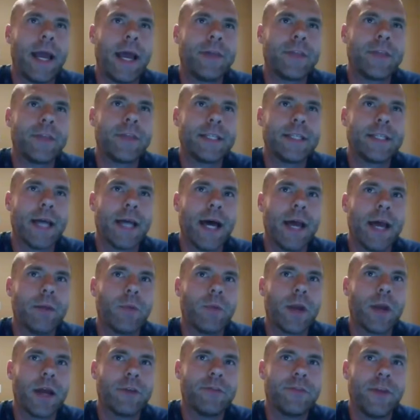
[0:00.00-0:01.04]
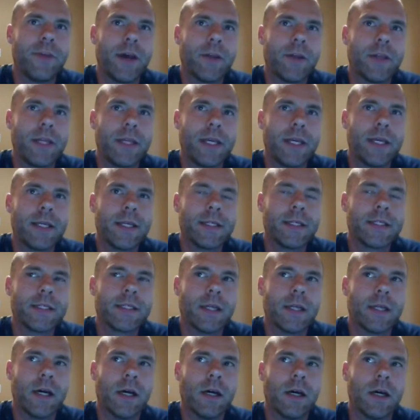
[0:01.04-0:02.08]
the time when I found this,
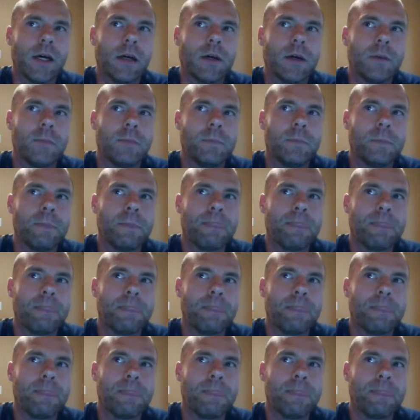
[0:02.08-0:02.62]
I